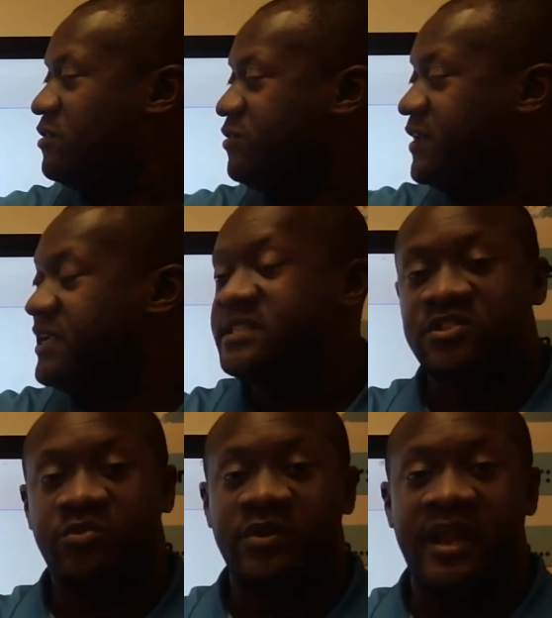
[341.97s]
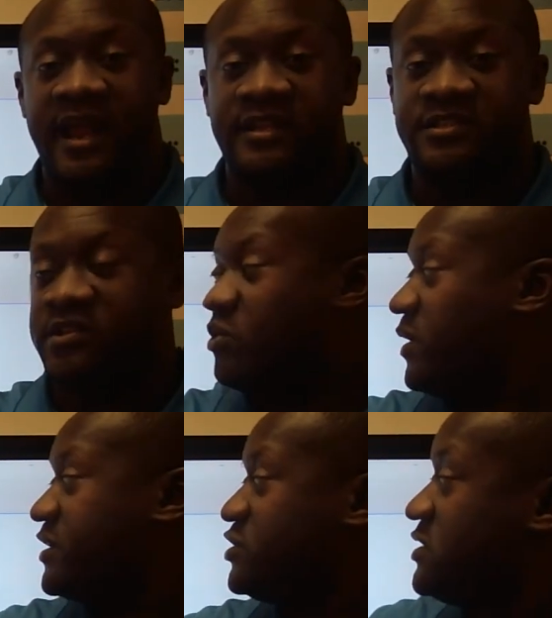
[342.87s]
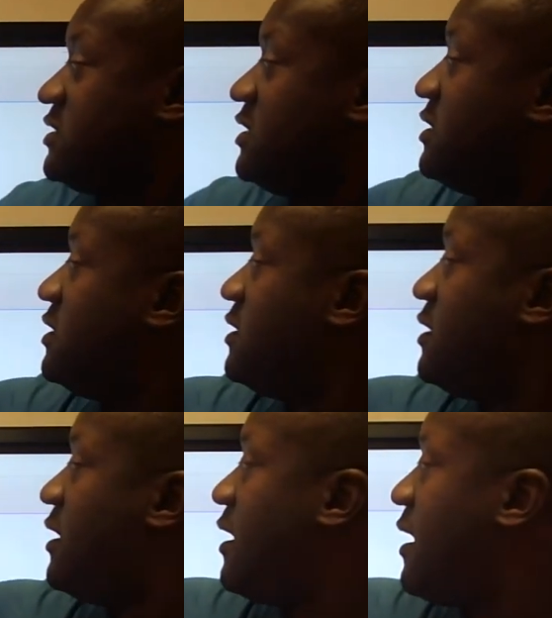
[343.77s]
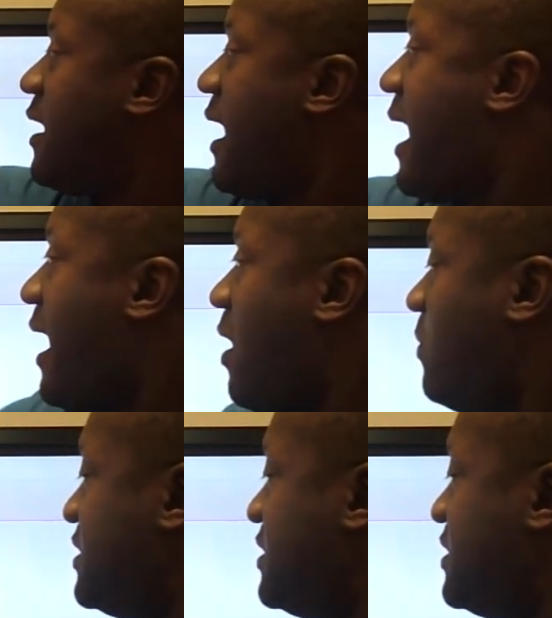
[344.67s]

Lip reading: these three answer the question, how